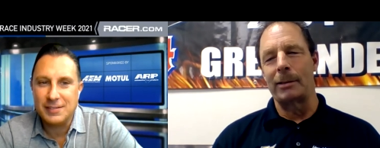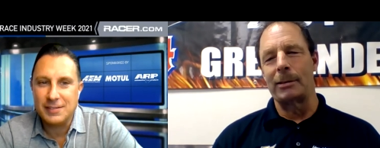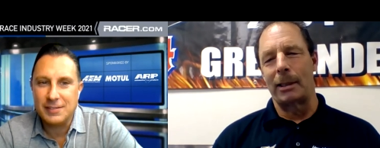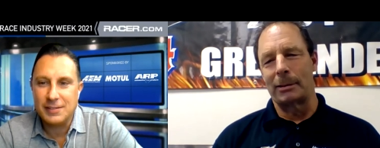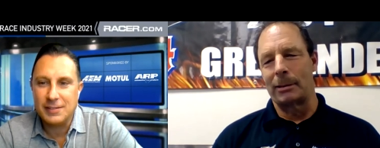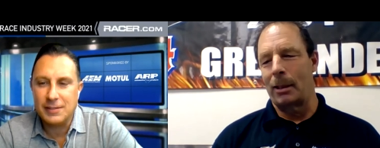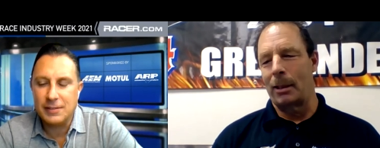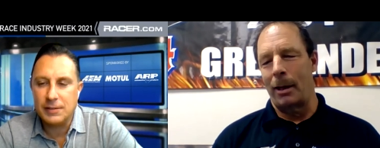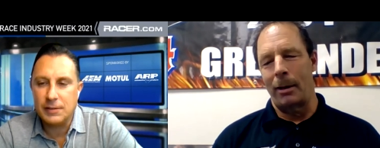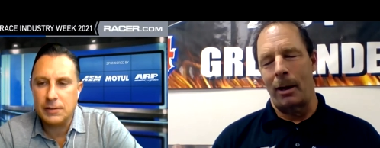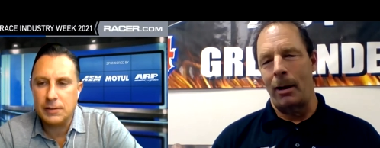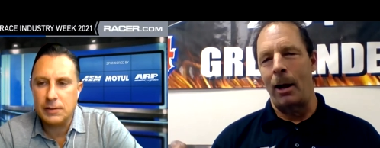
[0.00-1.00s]
Speaker 1: And as I said,
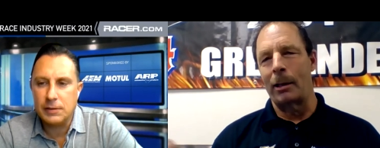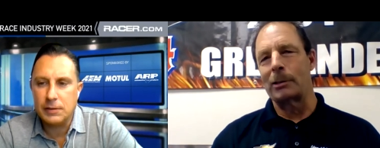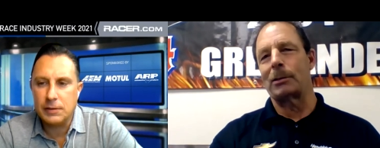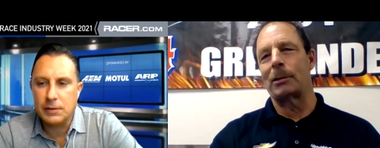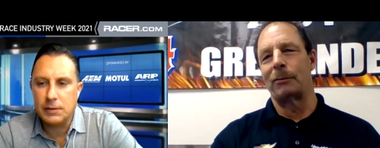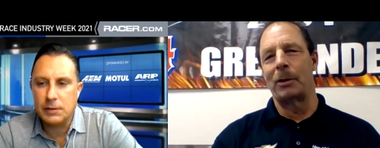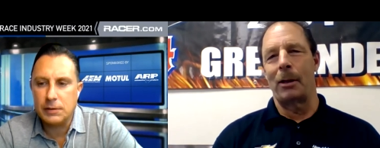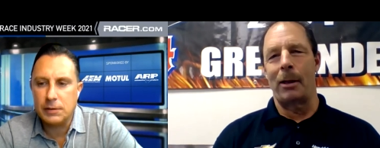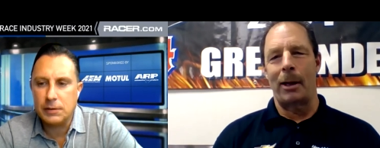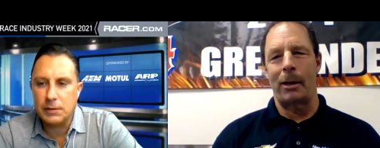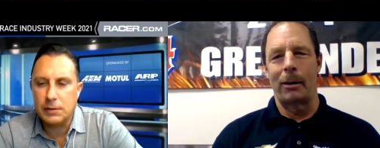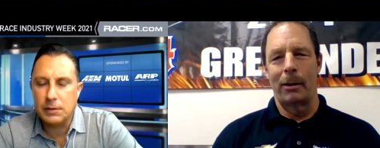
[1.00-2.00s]
I, I honestly feel
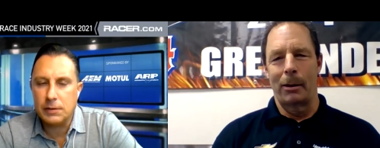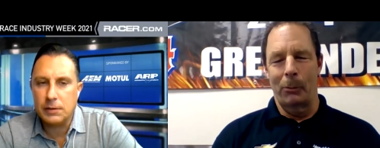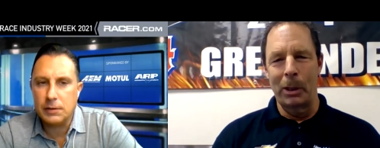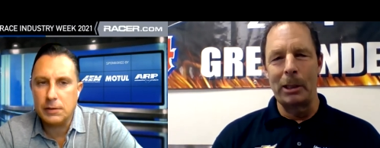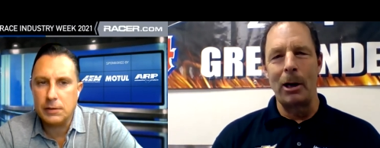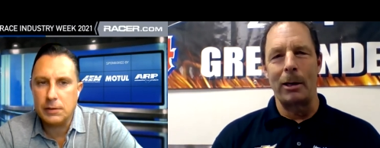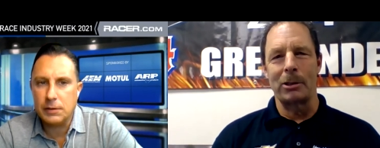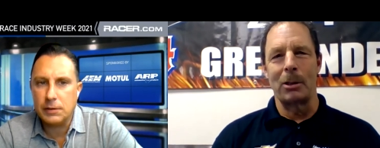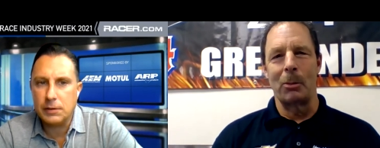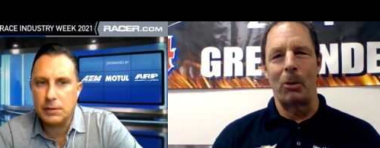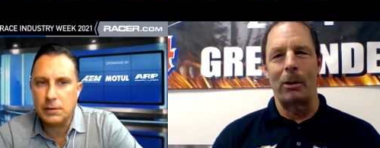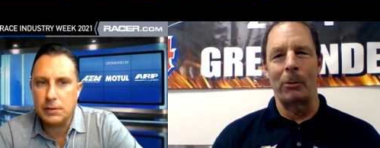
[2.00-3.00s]
like we
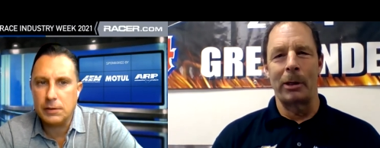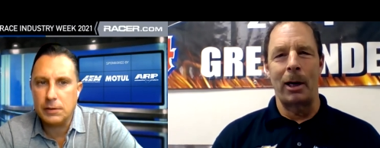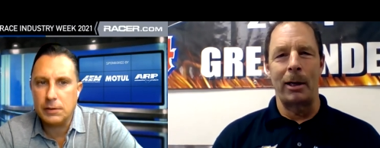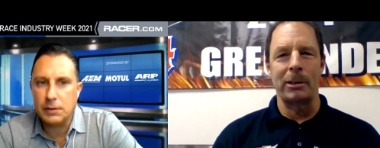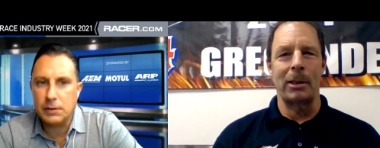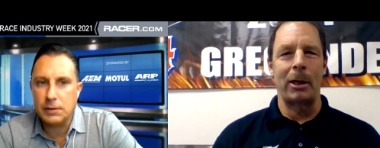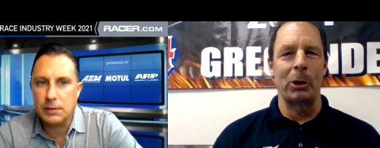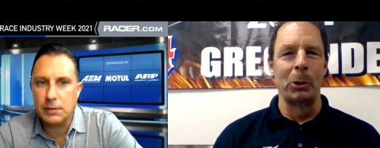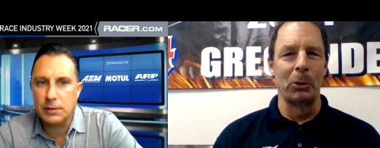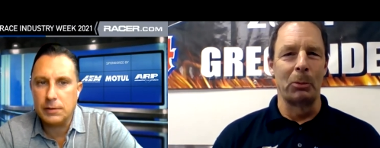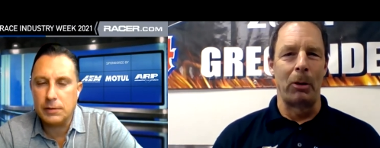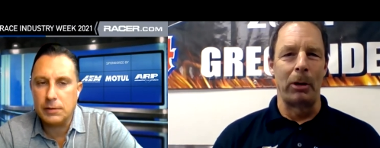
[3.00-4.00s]
dodged a bullet. We dodged that
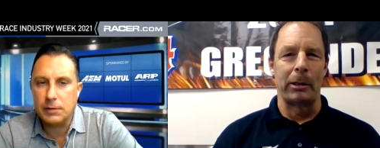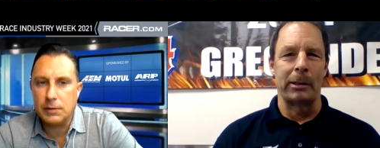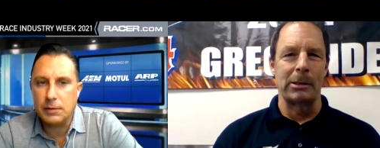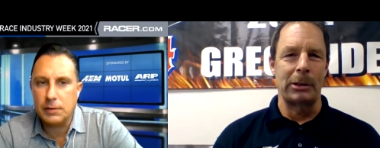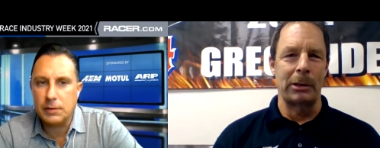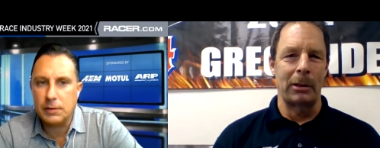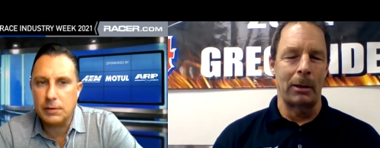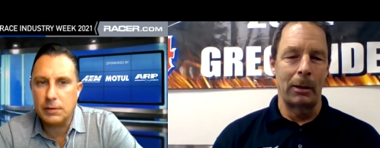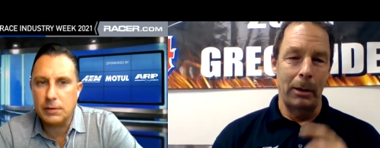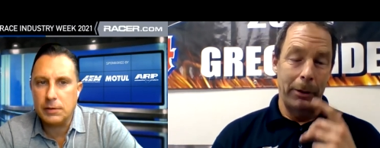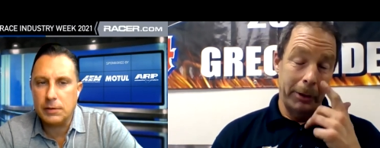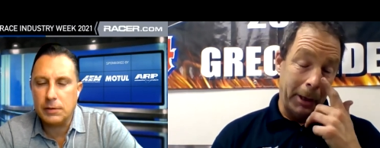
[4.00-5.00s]
youth bullet this year.
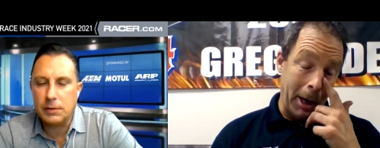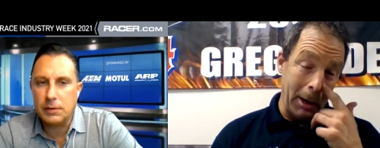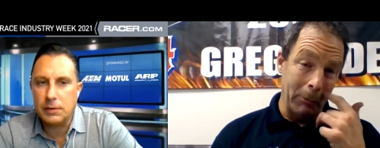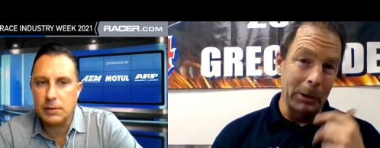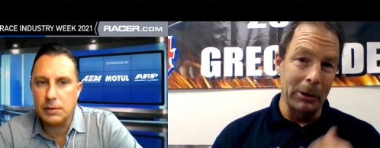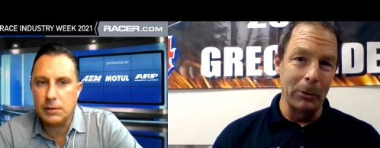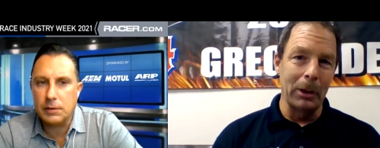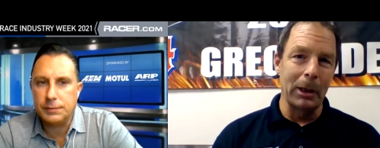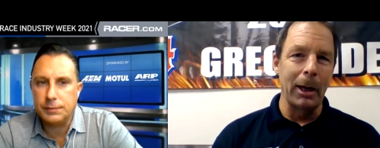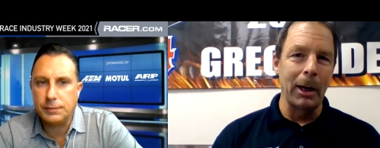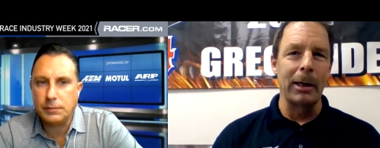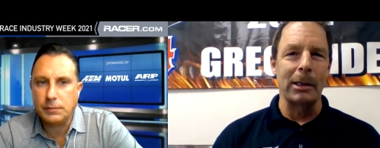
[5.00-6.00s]
Can we do it
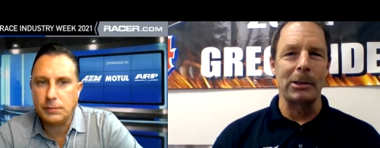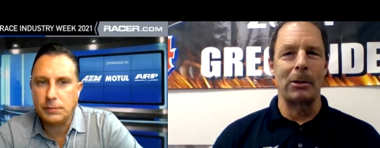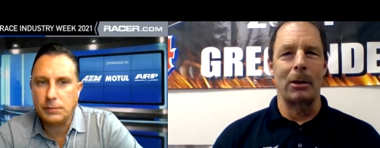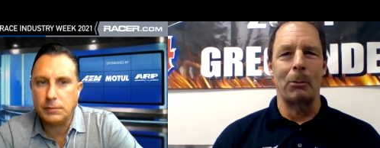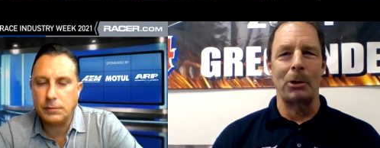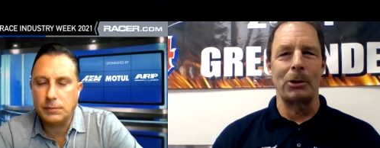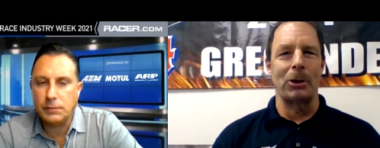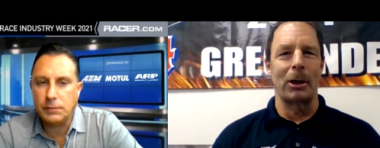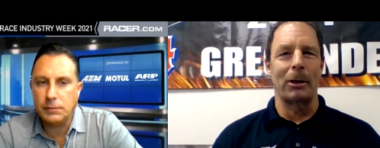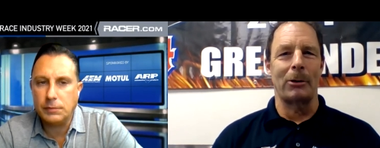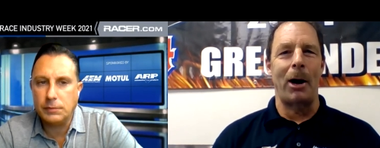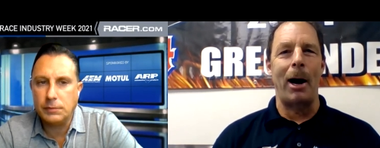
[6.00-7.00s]
again next year? We're sure
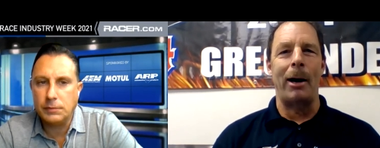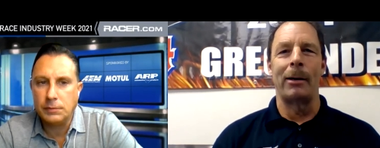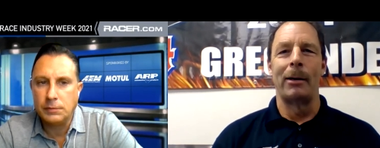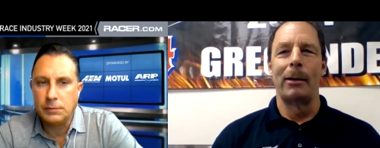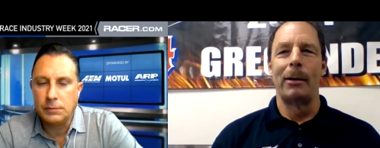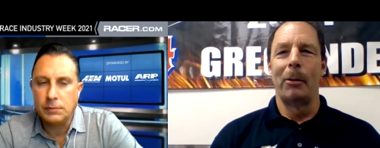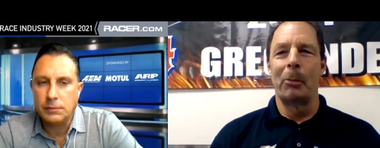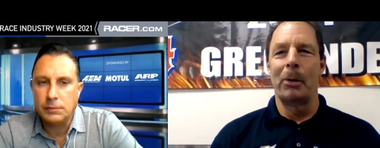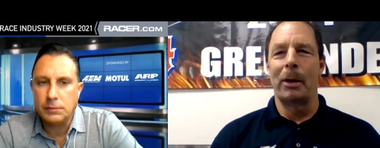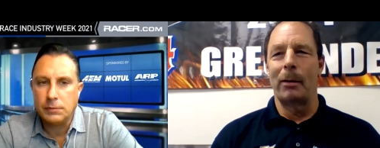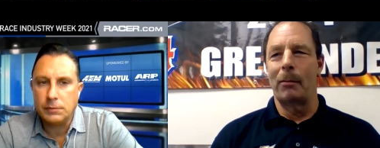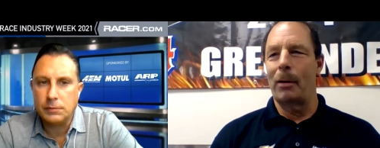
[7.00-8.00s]
going to try,
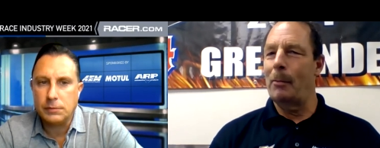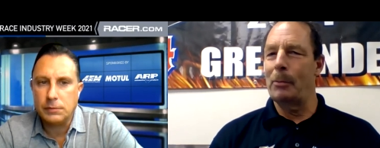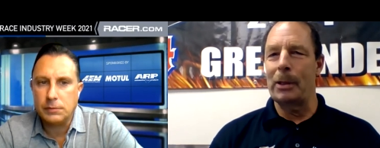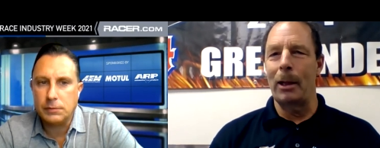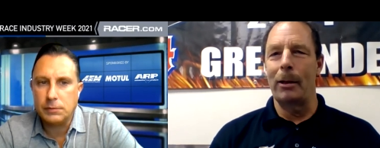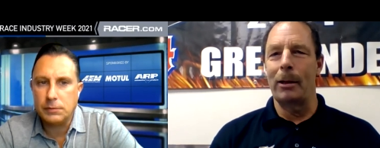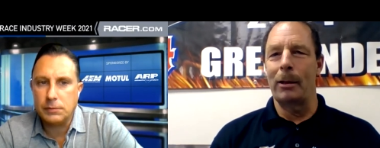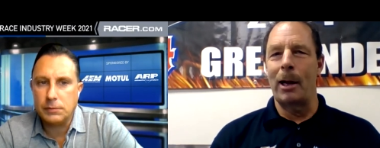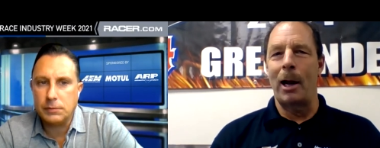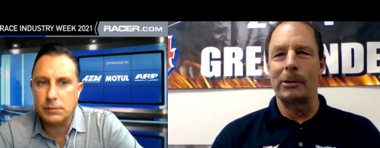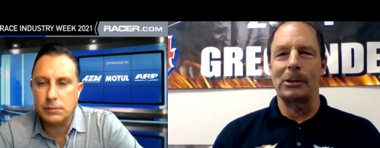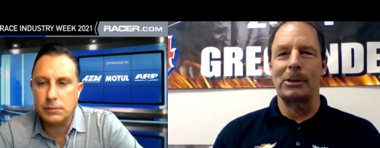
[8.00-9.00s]
but I'm telling you,
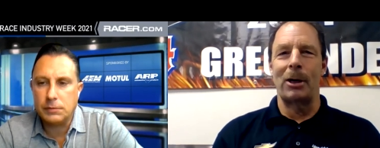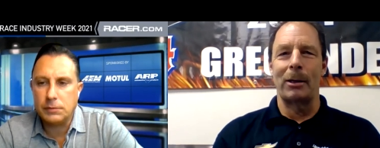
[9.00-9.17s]
the odds are